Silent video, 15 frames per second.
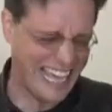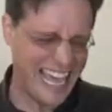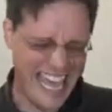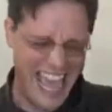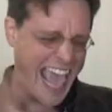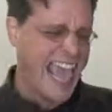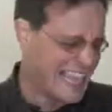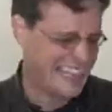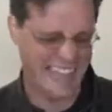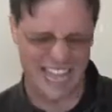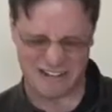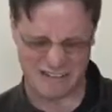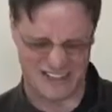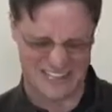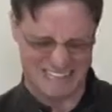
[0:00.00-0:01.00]
hate
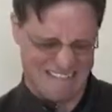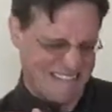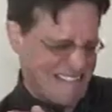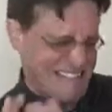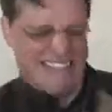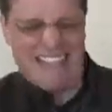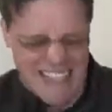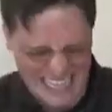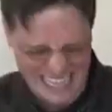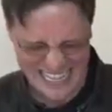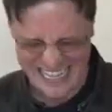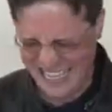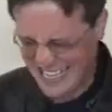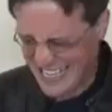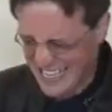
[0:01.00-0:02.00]
that word.
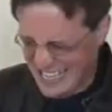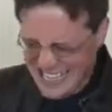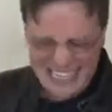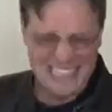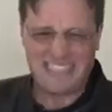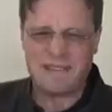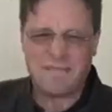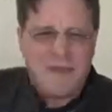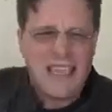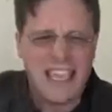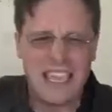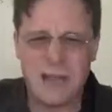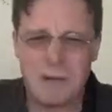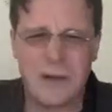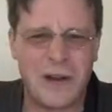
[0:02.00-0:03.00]
The
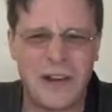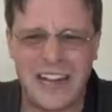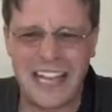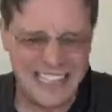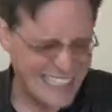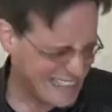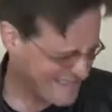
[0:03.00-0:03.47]
P word. I